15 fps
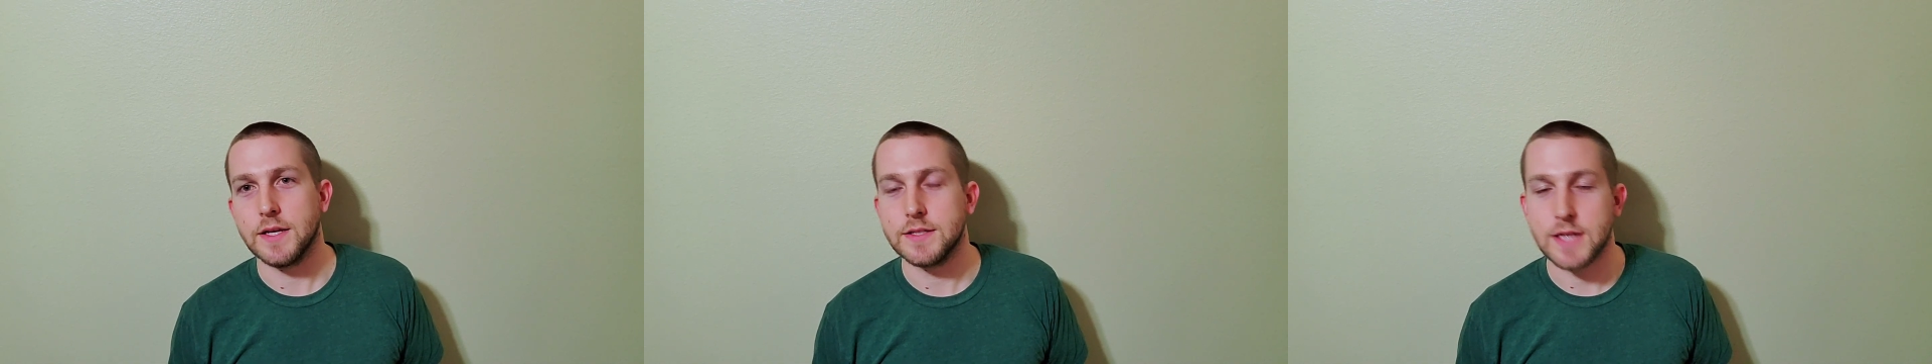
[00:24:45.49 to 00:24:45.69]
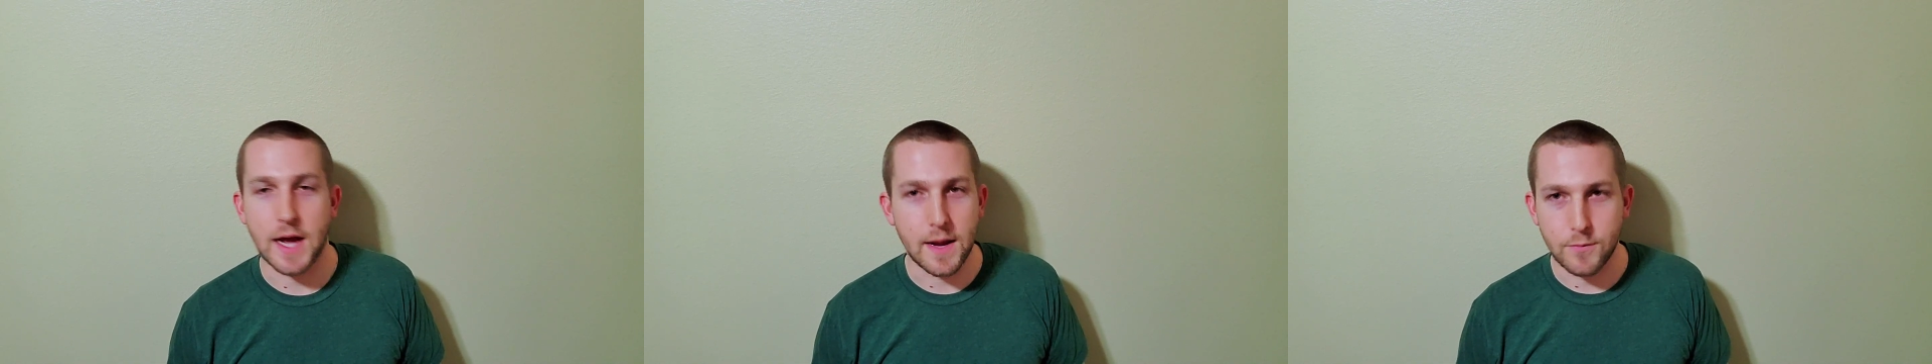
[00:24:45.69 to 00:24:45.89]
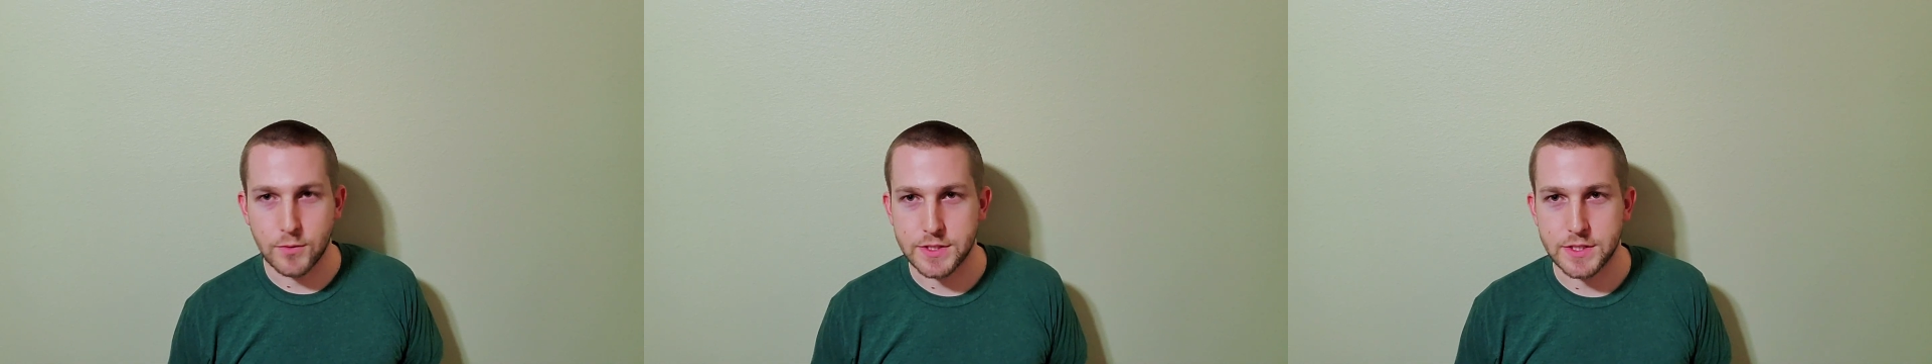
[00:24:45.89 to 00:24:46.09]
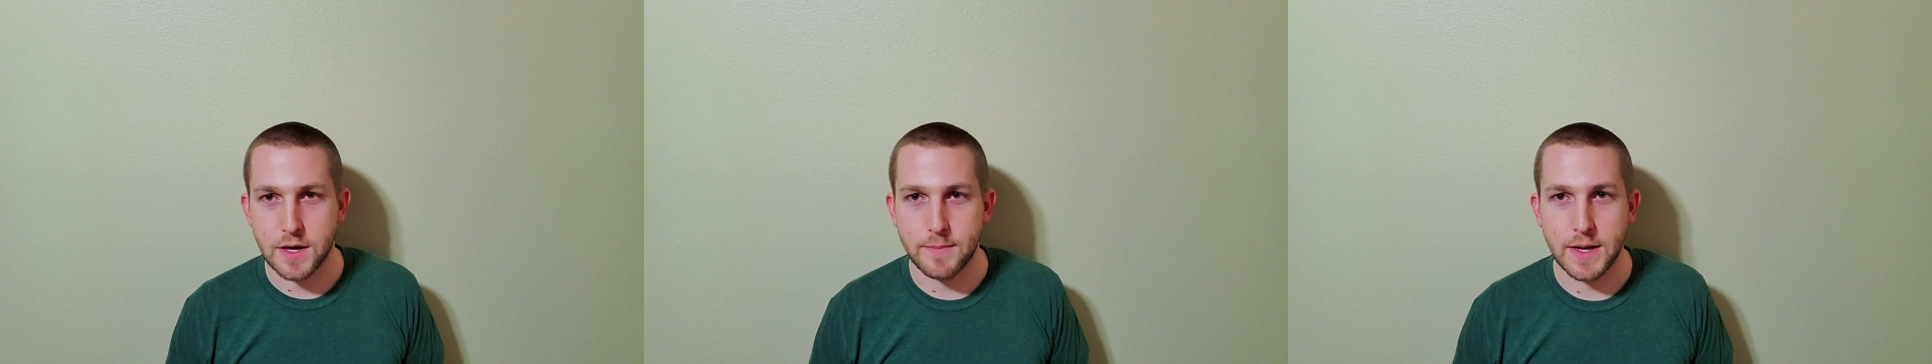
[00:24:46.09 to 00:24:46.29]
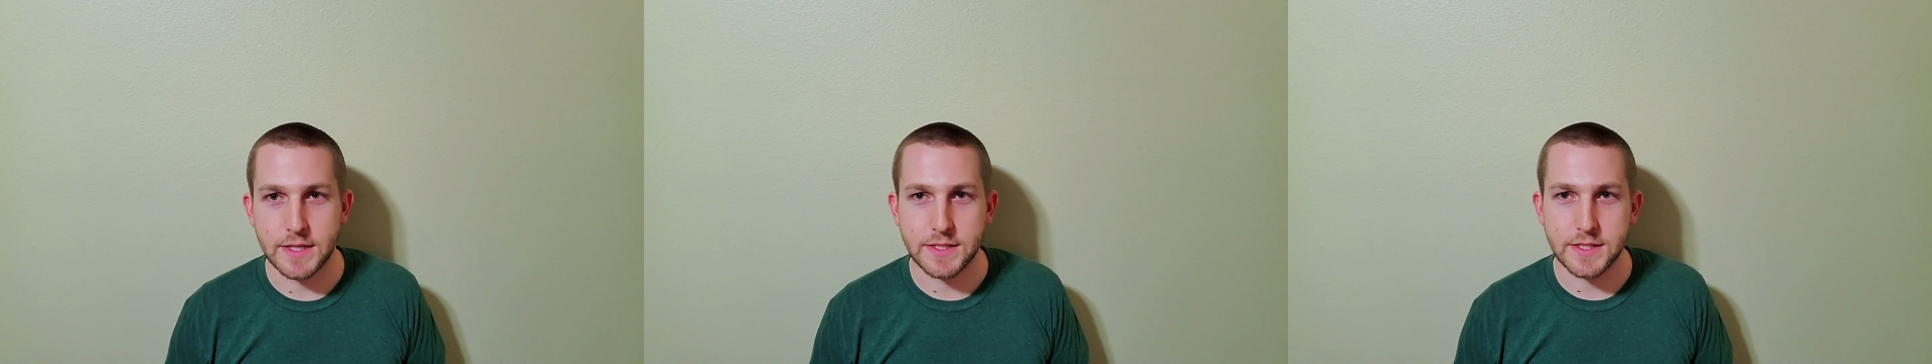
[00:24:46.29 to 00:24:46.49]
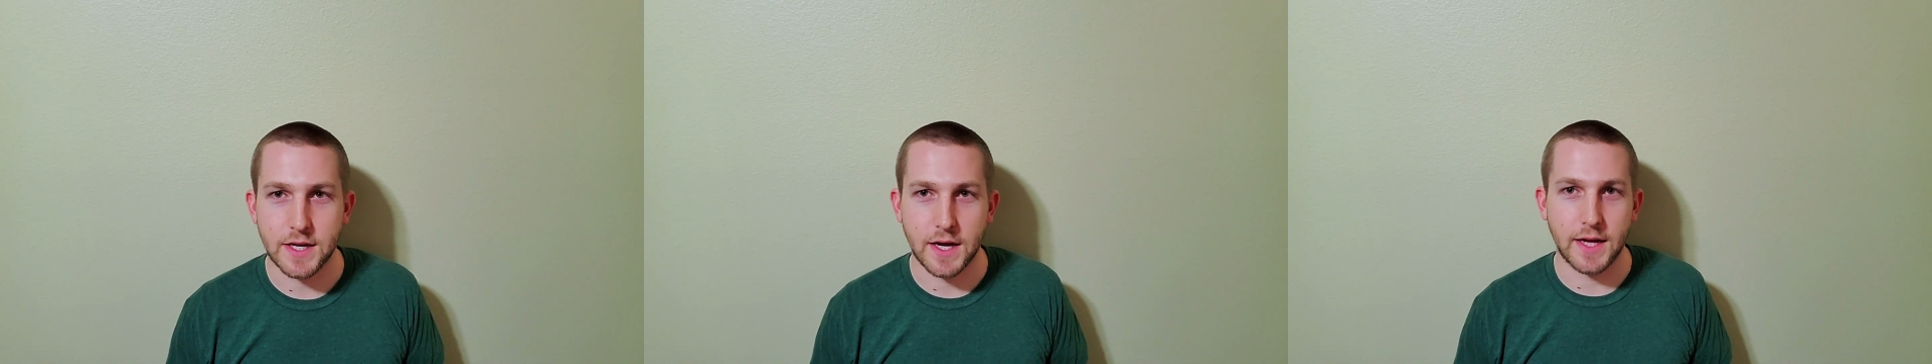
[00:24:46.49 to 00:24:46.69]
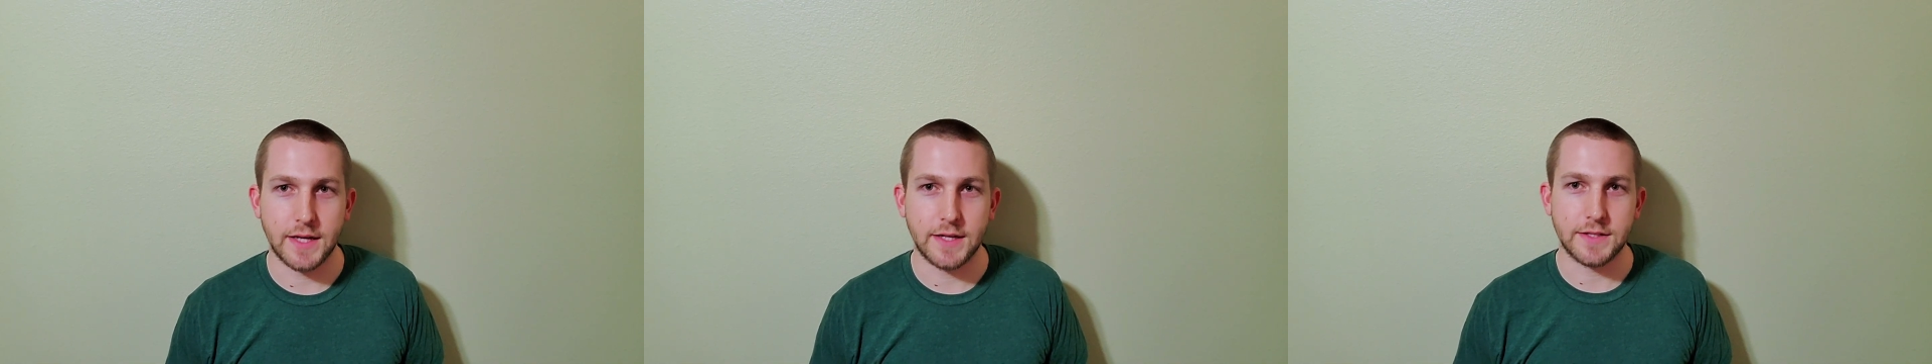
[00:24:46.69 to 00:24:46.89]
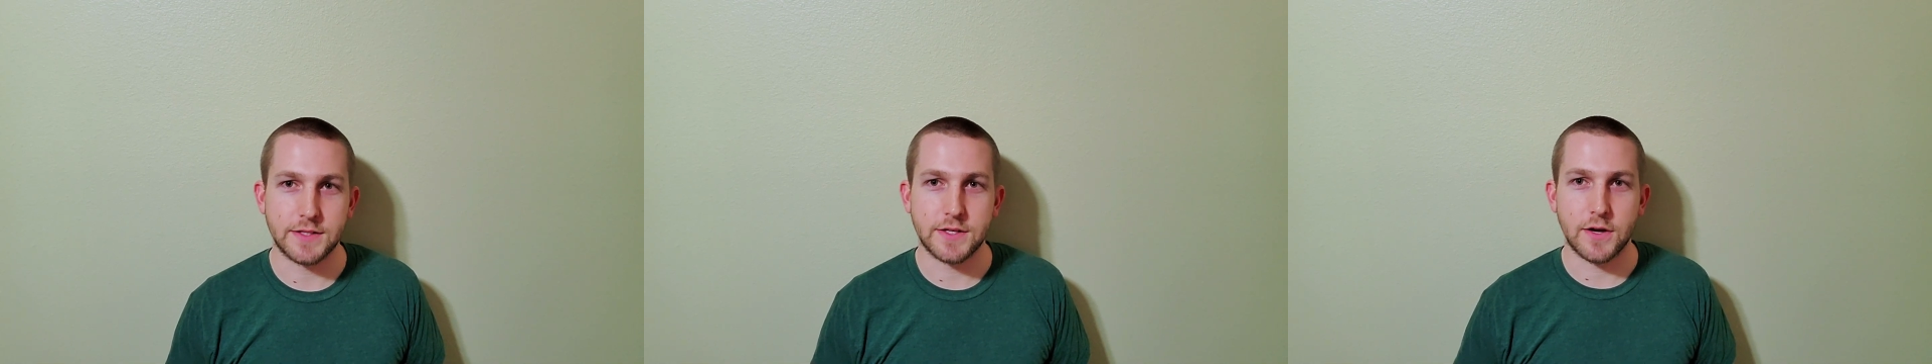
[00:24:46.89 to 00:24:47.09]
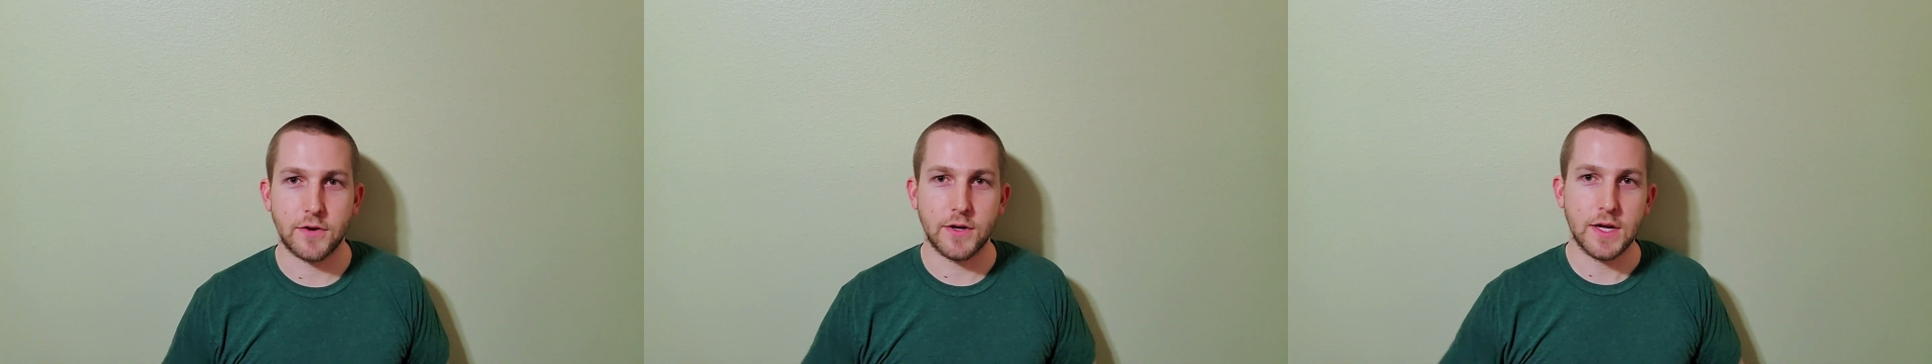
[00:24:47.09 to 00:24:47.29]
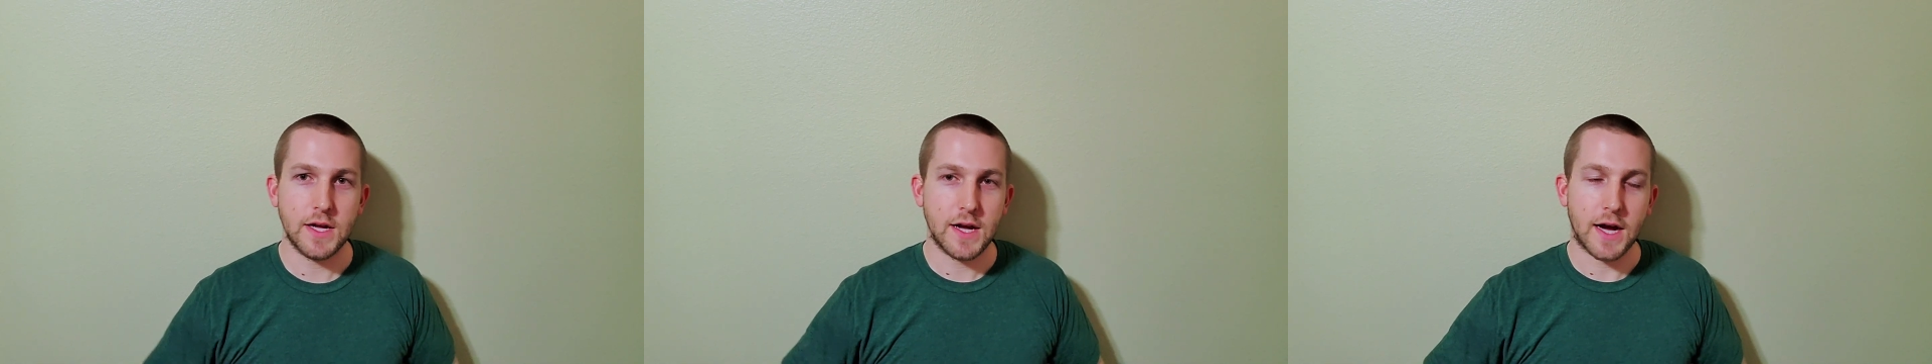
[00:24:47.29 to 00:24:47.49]
time wasn't on my side, and so
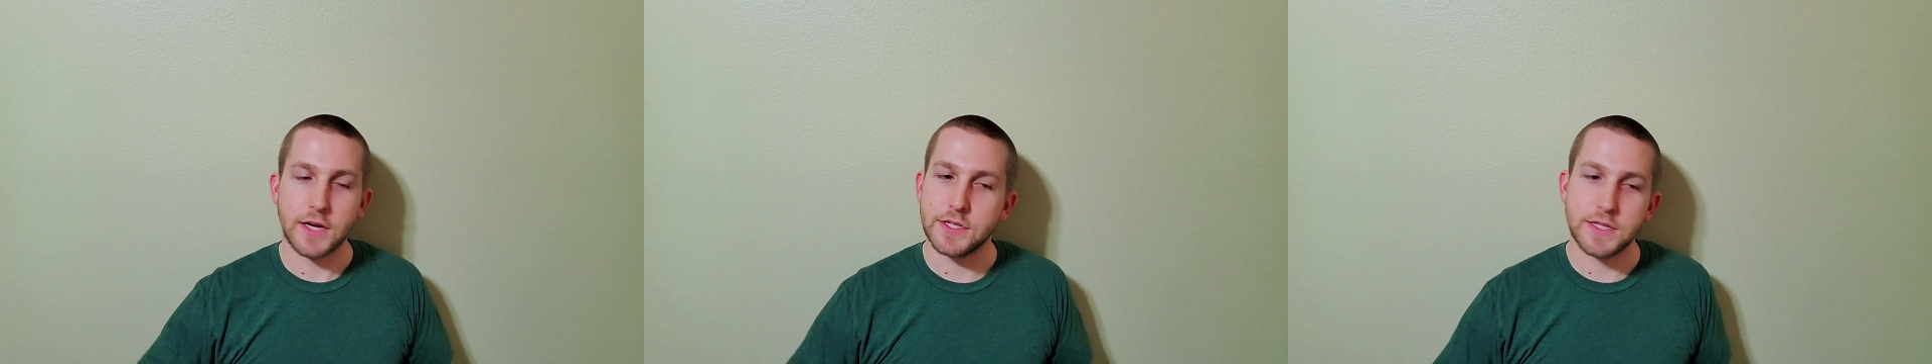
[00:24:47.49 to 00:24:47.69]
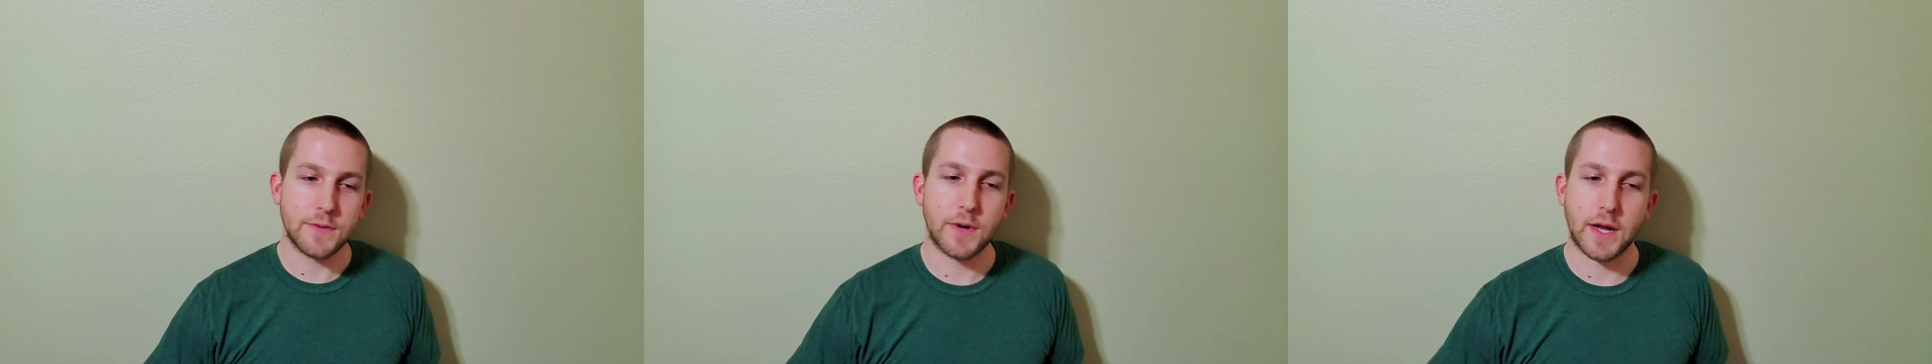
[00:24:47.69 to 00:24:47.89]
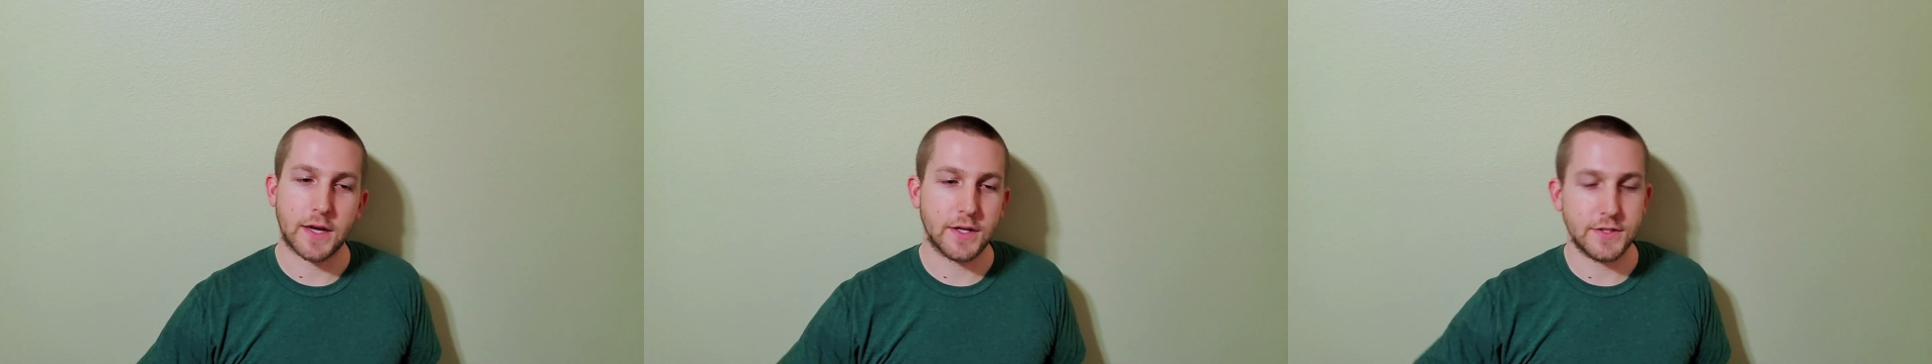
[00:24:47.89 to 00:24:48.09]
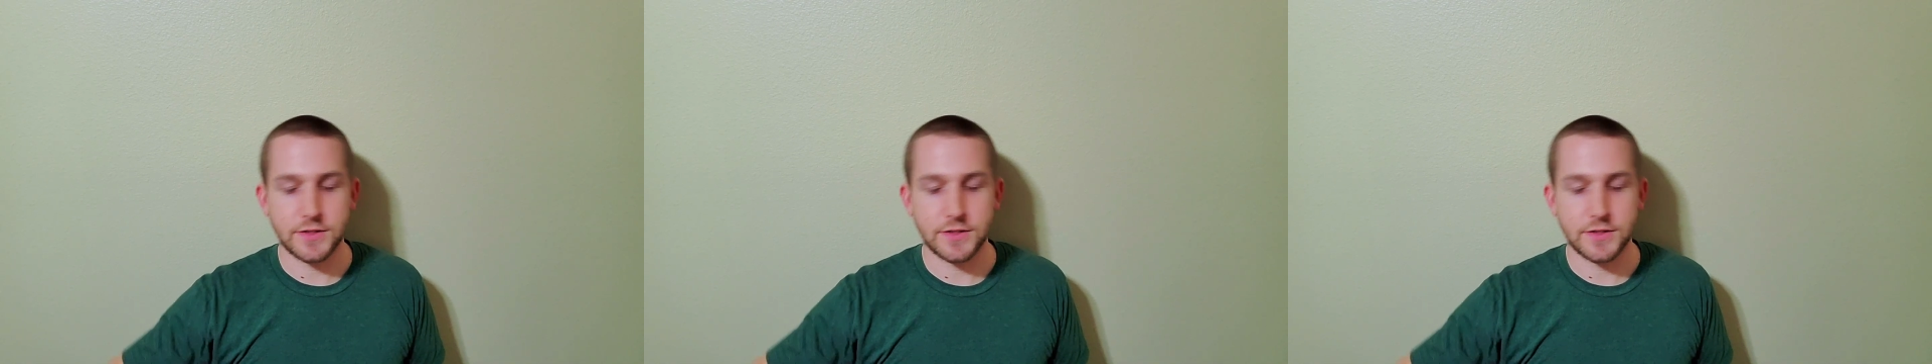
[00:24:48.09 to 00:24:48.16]
I just did what I could.